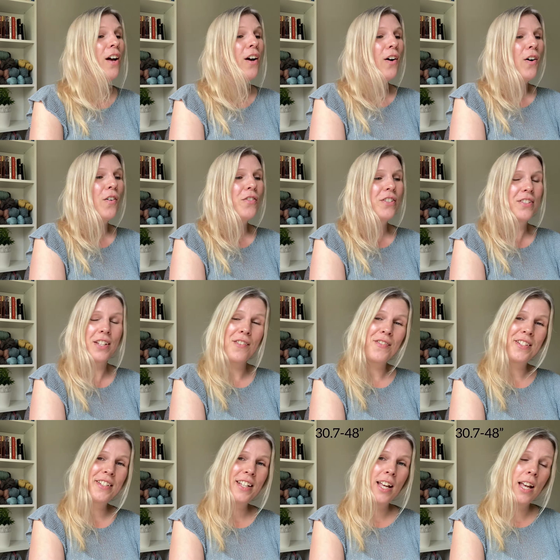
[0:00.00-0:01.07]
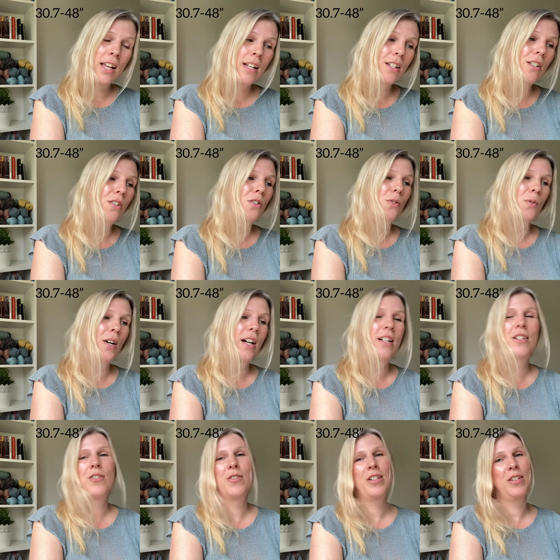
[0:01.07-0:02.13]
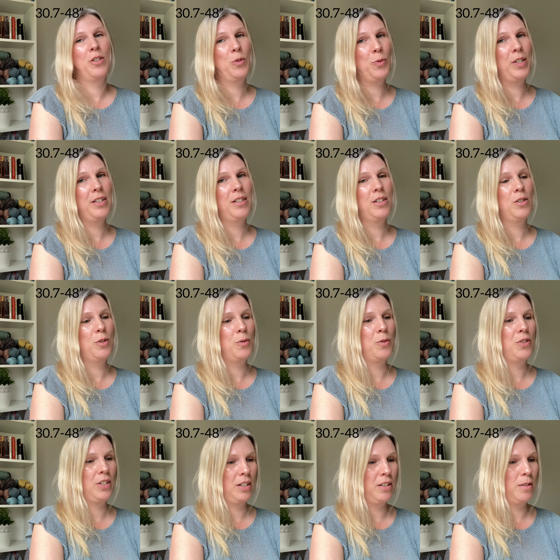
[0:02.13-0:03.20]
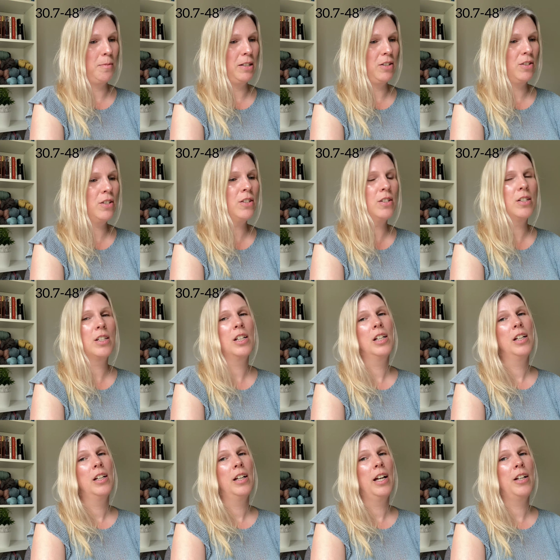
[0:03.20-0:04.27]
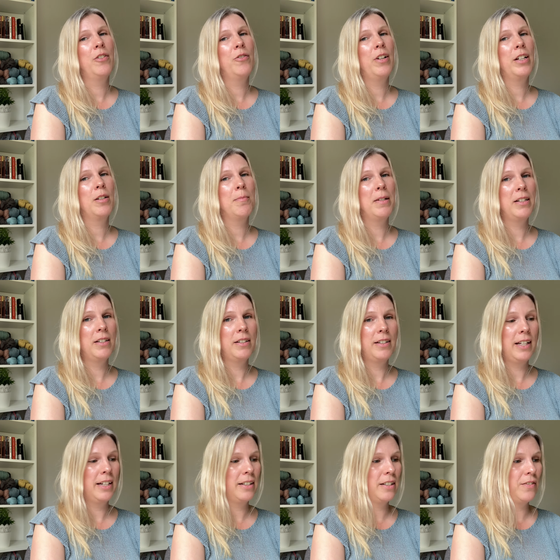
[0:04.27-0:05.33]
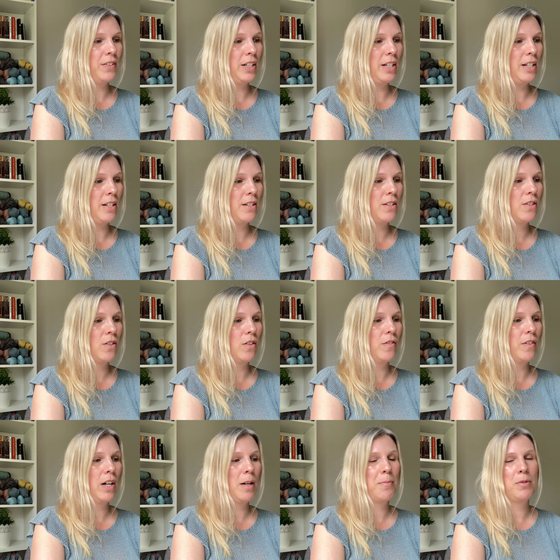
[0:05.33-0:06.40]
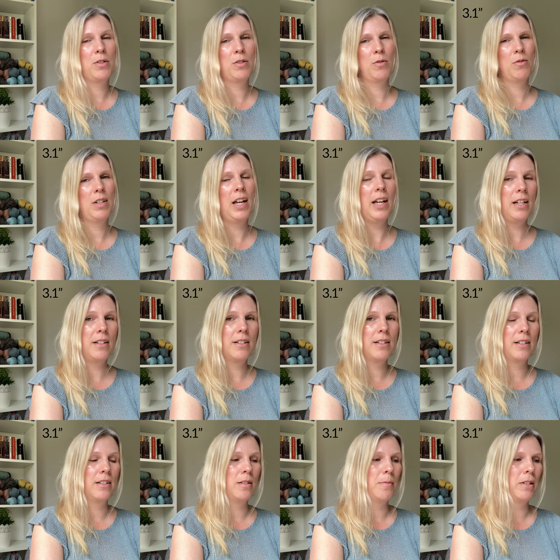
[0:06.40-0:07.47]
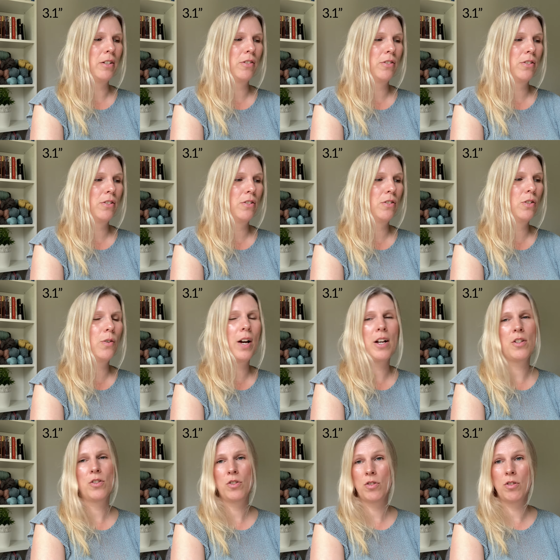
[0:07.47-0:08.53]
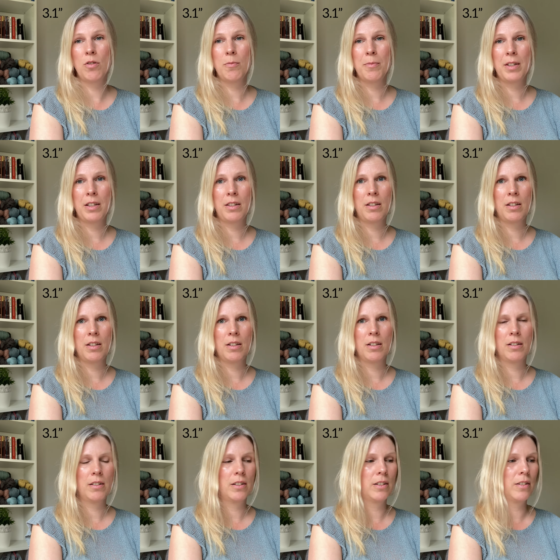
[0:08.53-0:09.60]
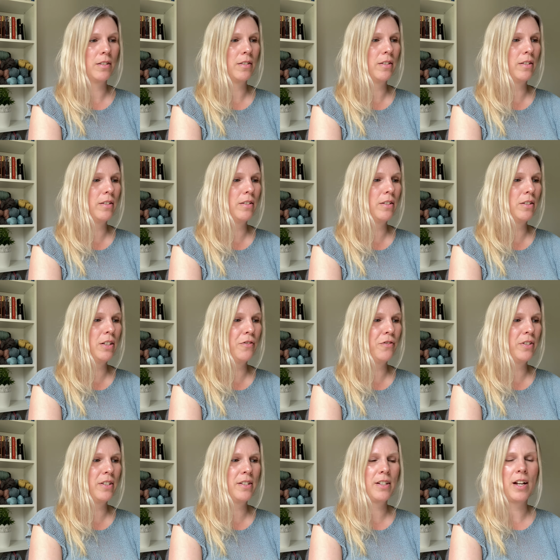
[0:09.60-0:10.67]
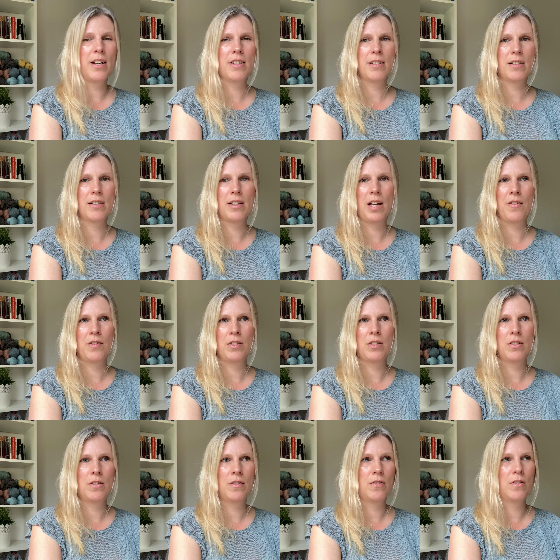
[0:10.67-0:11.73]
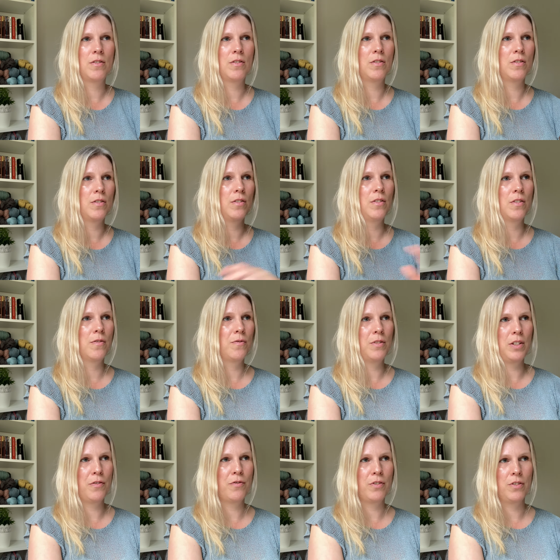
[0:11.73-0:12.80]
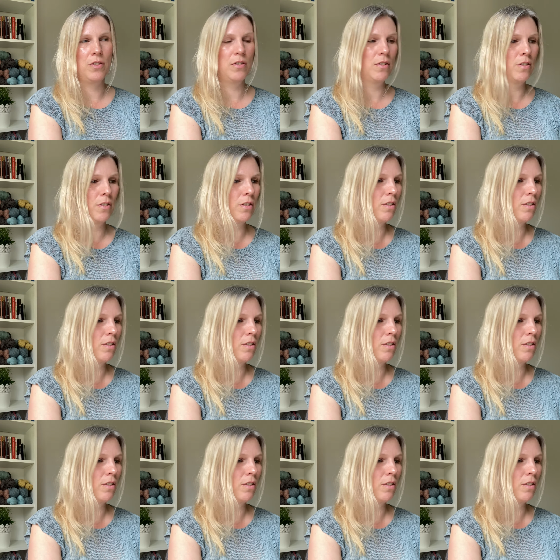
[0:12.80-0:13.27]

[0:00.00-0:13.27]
of 78 to 122 centimeters and a recommended negative ease of up to 8 centimeters. So I assume that the different sizes have a different